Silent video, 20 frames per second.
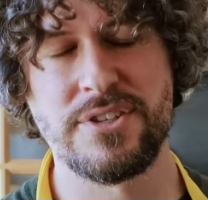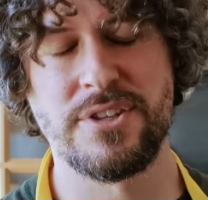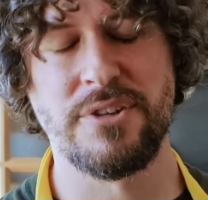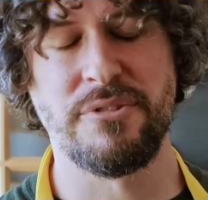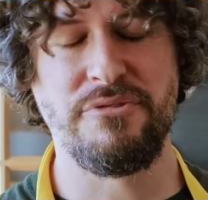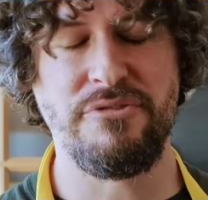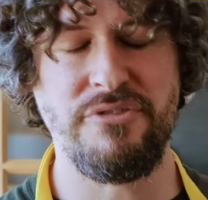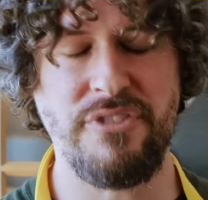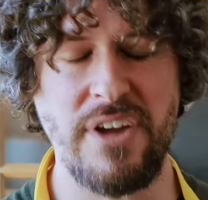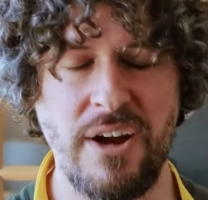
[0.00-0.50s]
They're
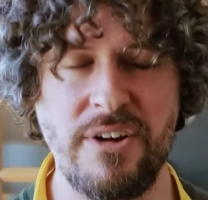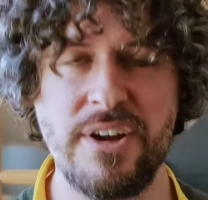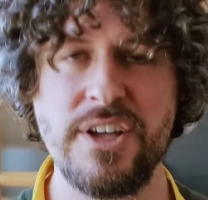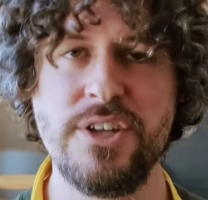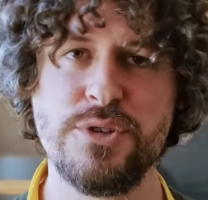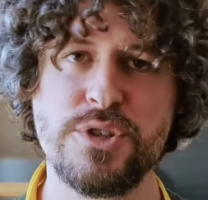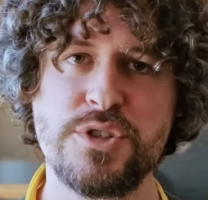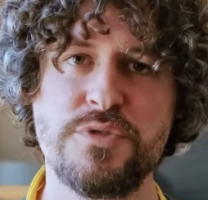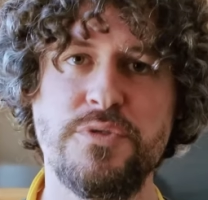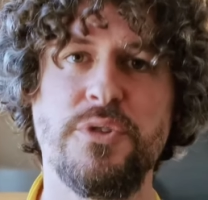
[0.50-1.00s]
very
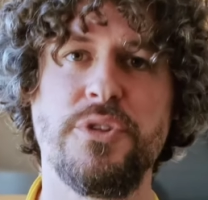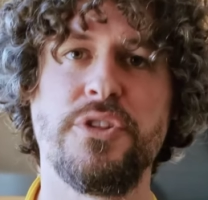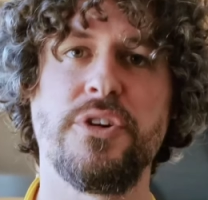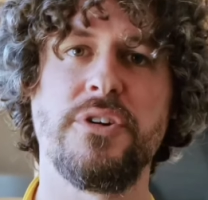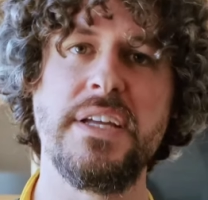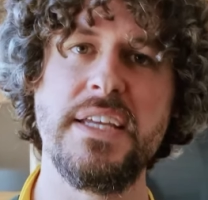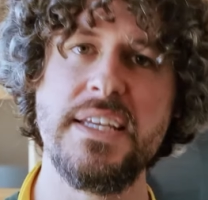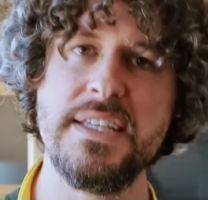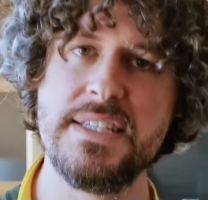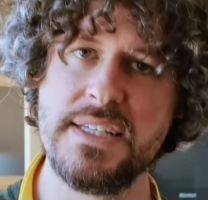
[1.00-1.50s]
useful, they're
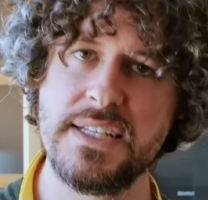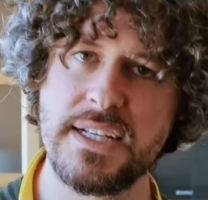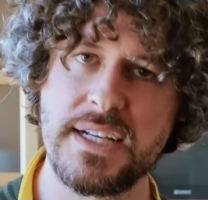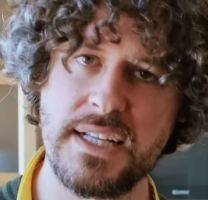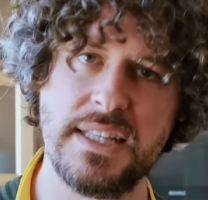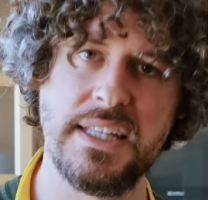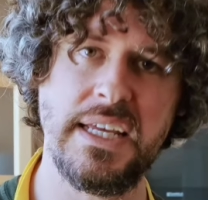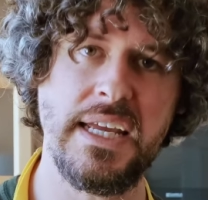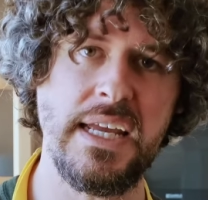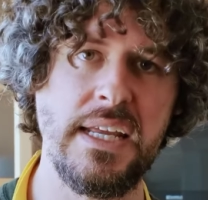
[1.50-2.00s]
easy to
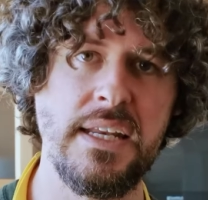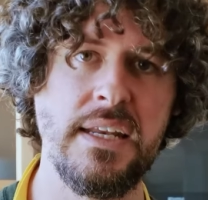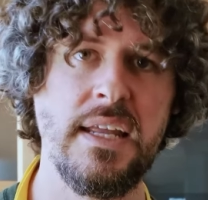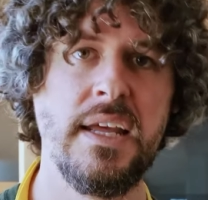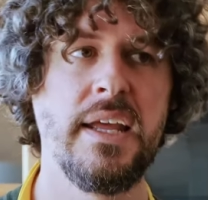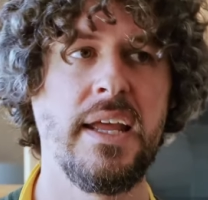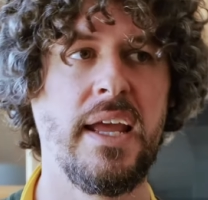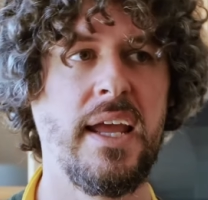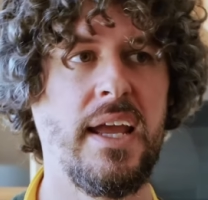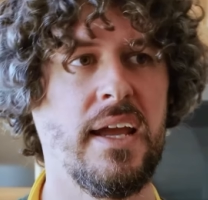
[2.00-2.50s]
clean,
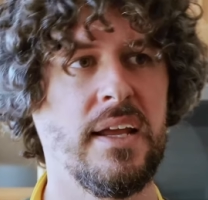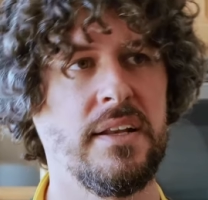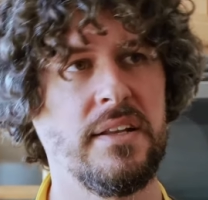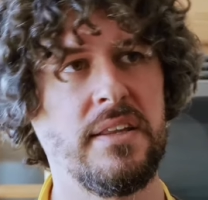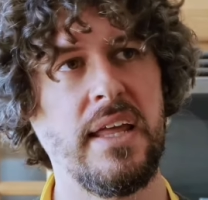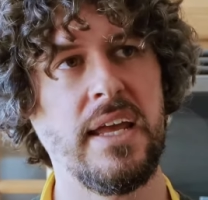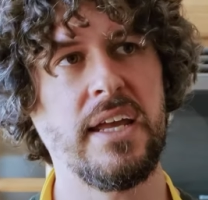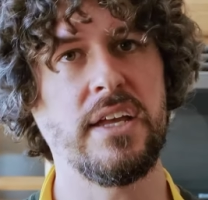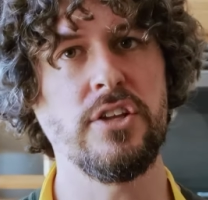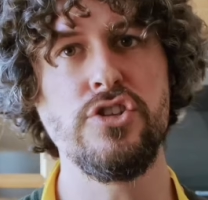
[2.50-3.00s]
and
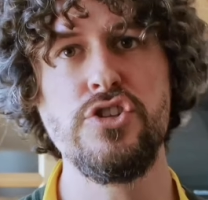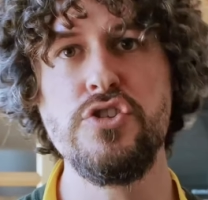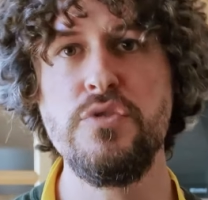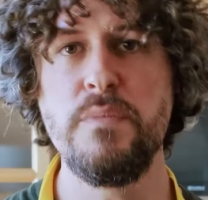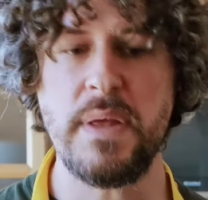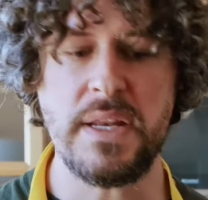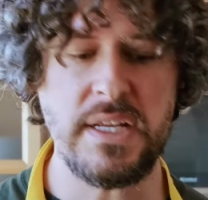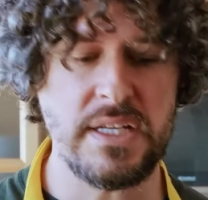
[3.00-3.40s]
they can do many